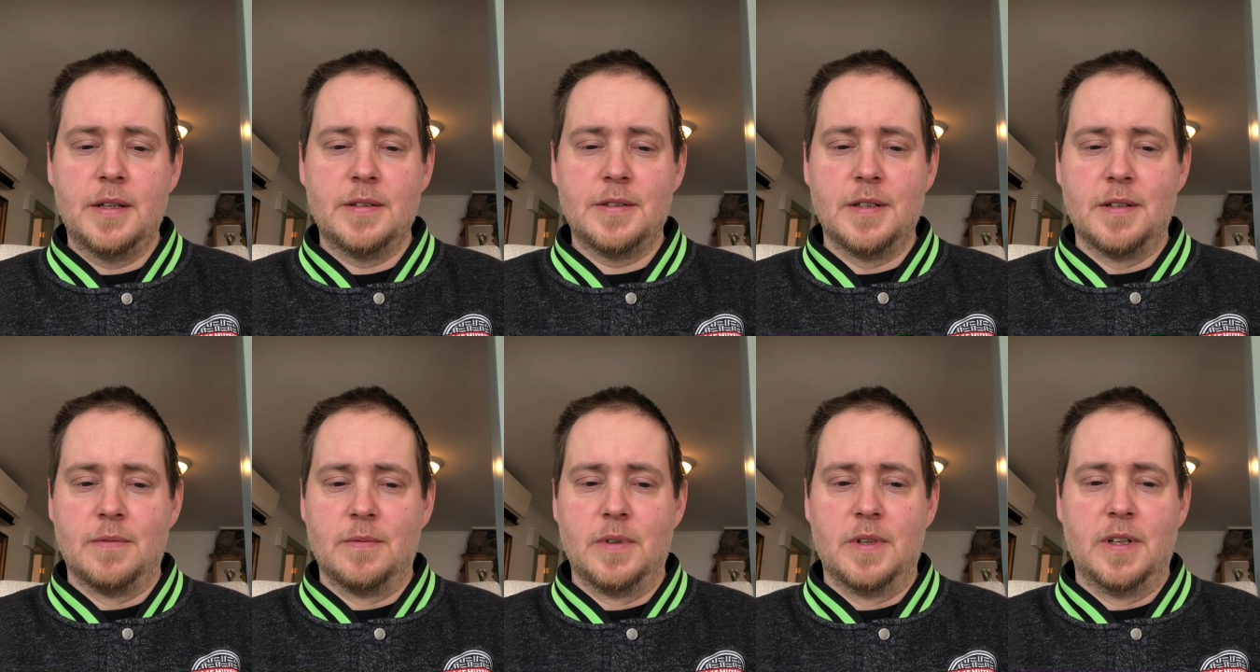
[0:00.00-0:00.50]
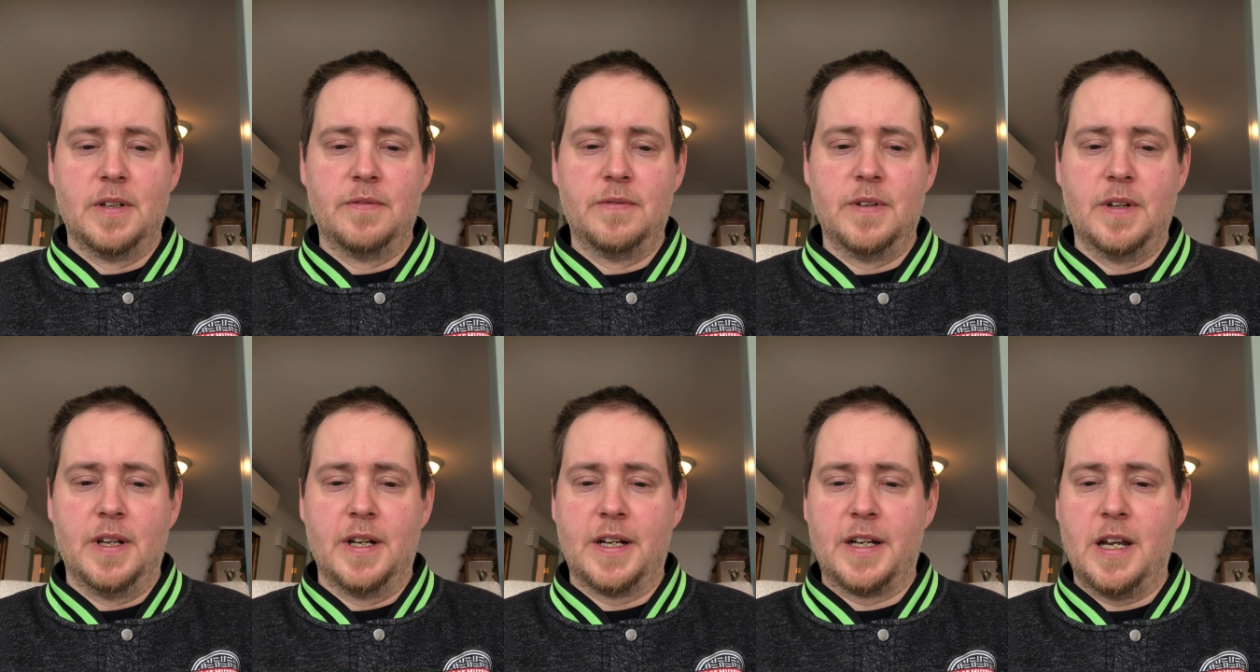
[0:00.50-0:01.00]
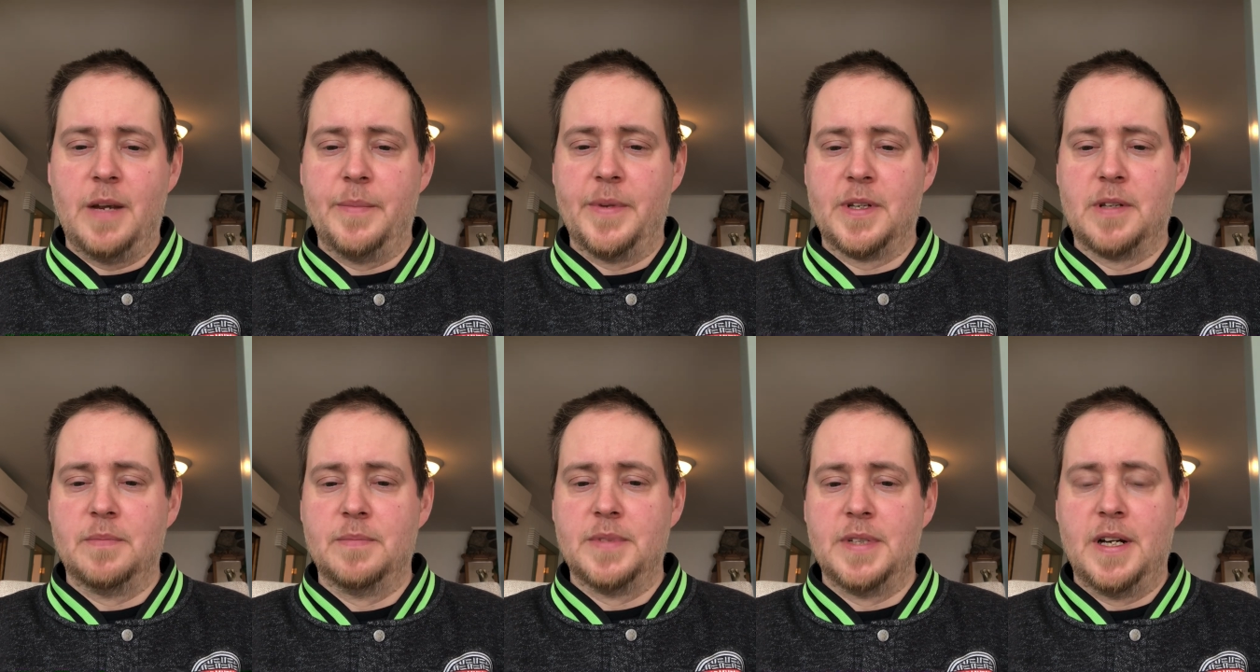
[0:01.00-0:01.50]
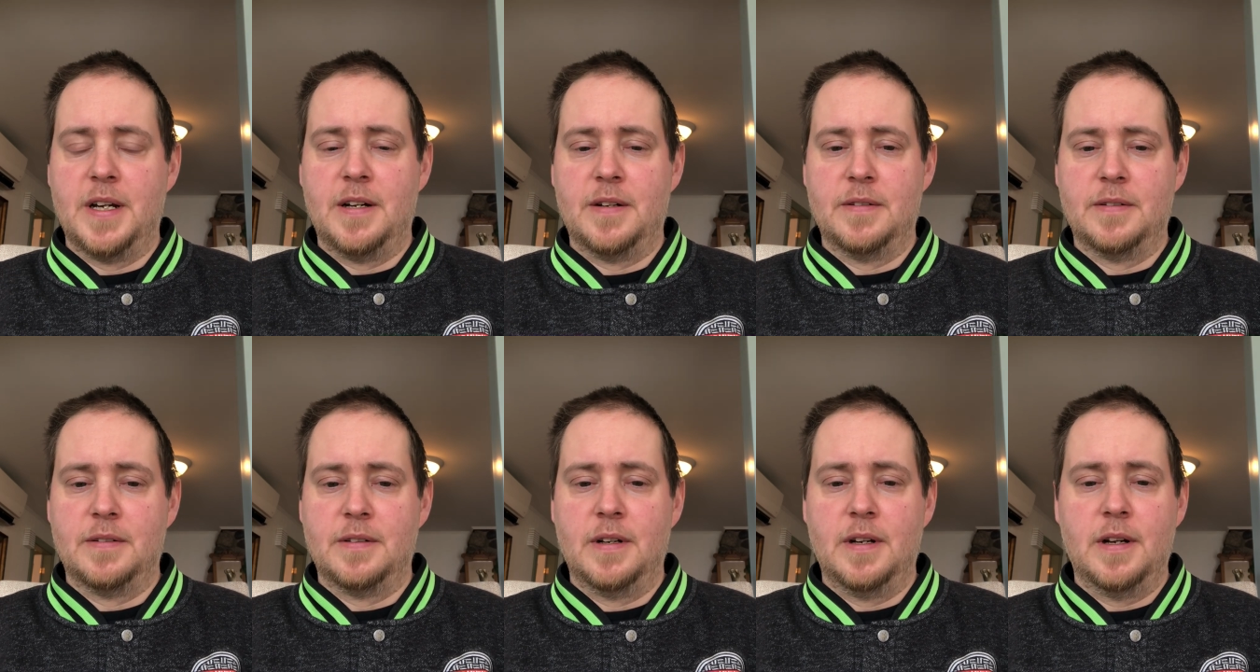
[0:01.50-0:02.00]
Didn't really feel like hemming them
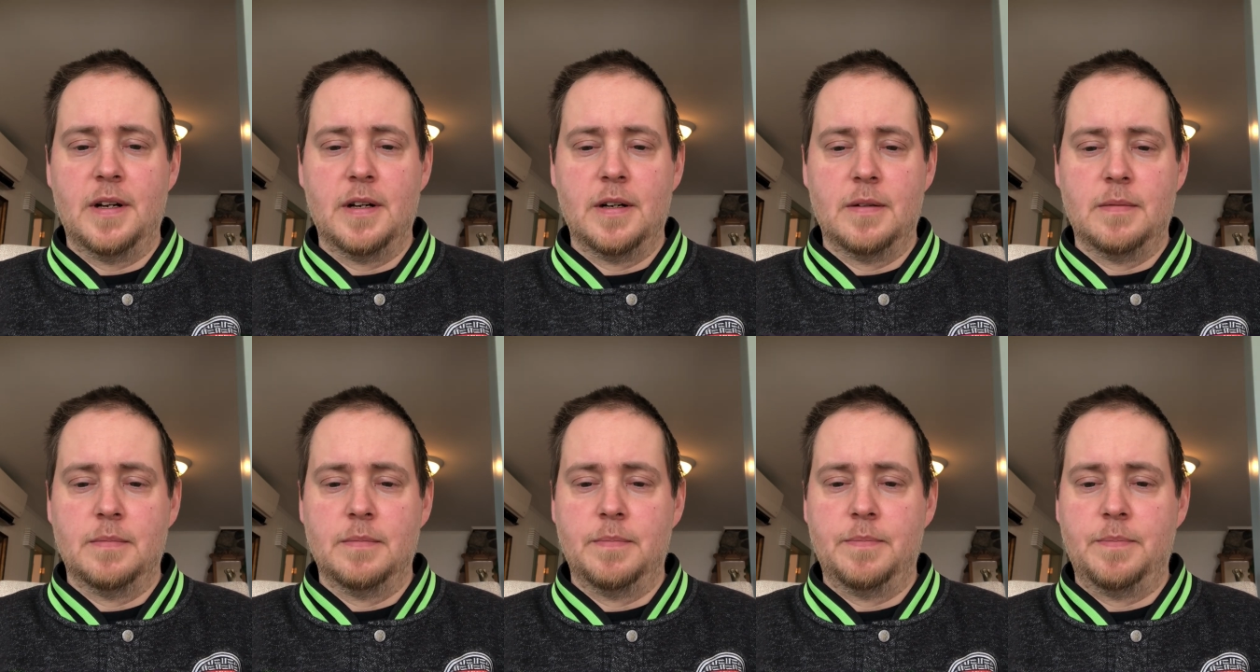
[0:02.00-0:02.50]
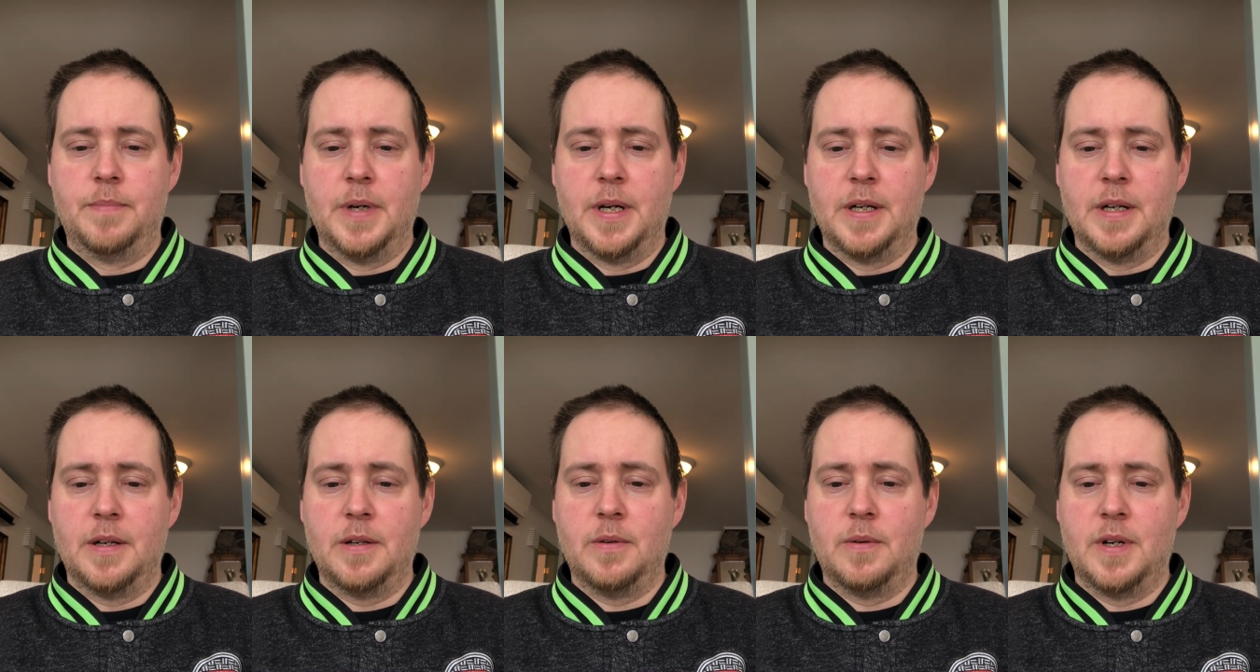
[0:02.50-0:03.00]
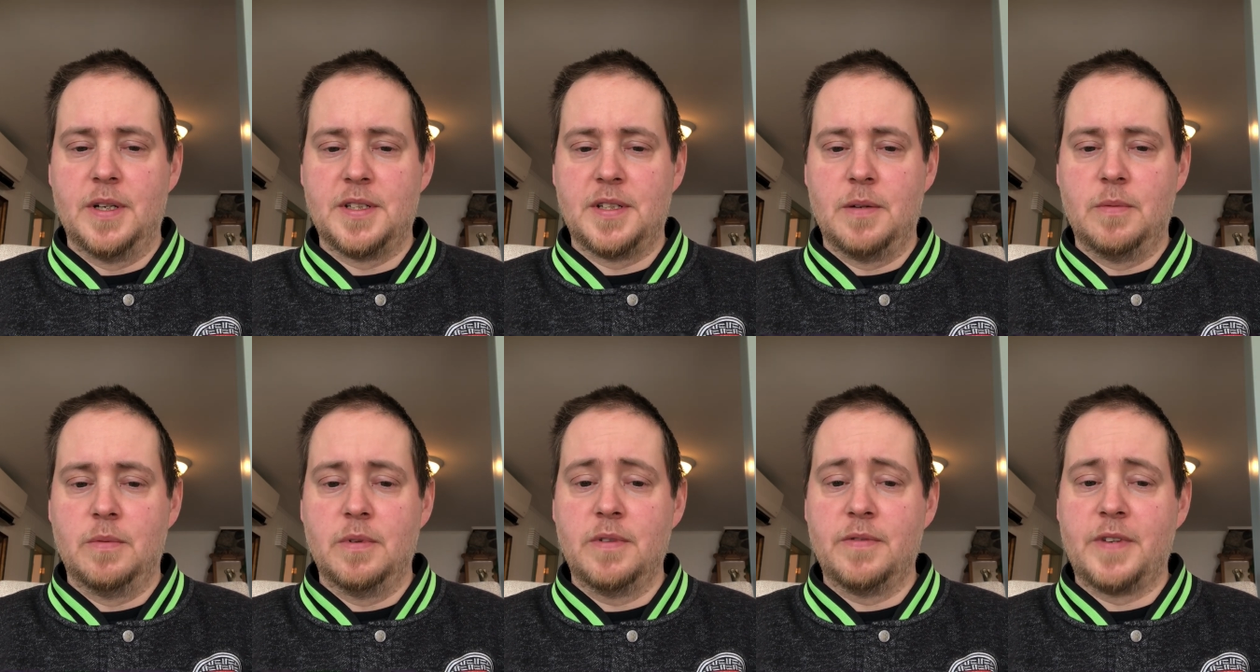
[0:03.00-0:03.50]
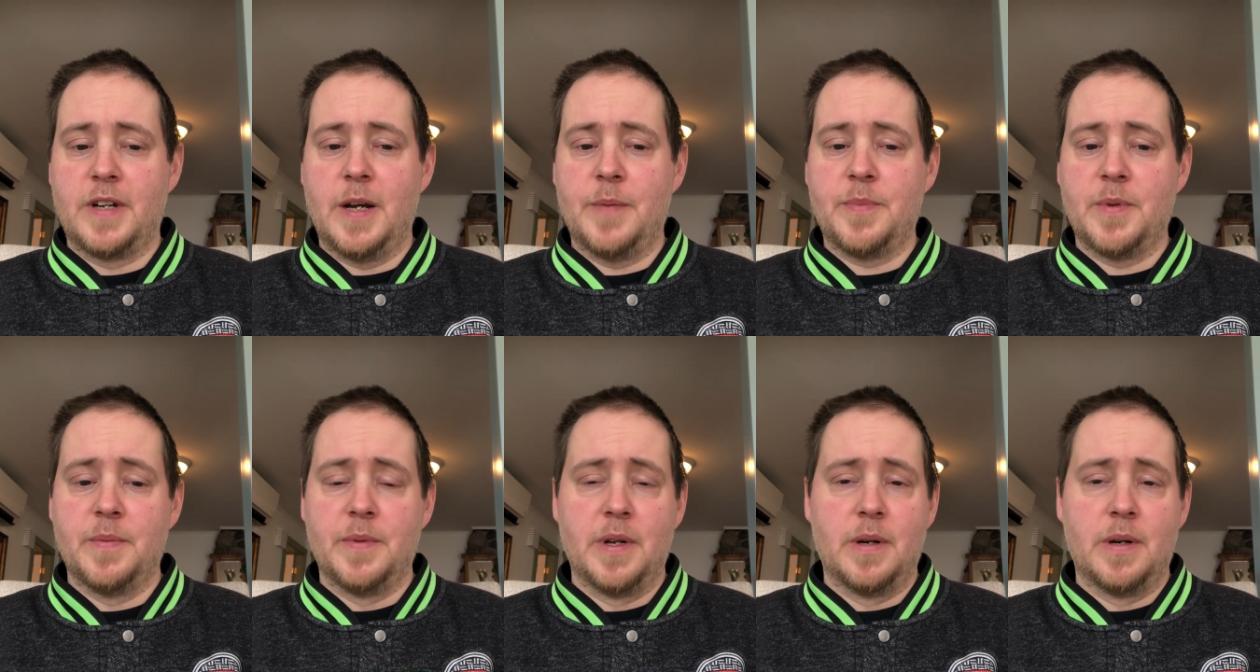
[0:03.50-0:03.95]
down, but otherwise I would have kept them.